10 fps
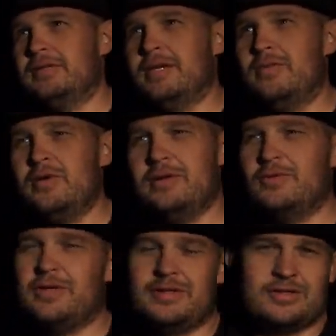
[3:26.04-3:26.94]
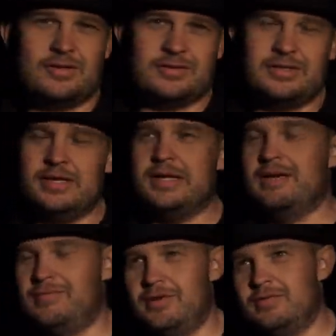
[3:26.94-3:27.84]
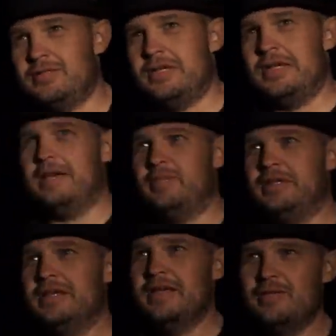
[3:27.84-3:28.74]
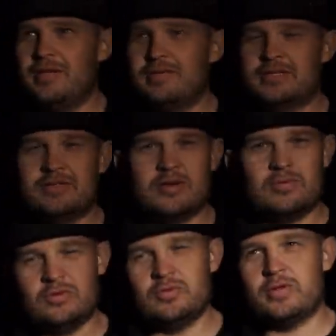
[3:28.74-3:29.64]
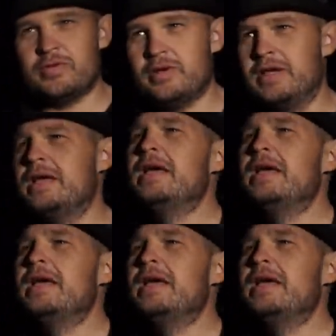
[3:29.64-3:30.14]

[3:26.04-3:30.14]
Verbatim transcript: Okay, well, we're at the Salton Sea. You never know what's going to happen. Maybe it's the start of World War III.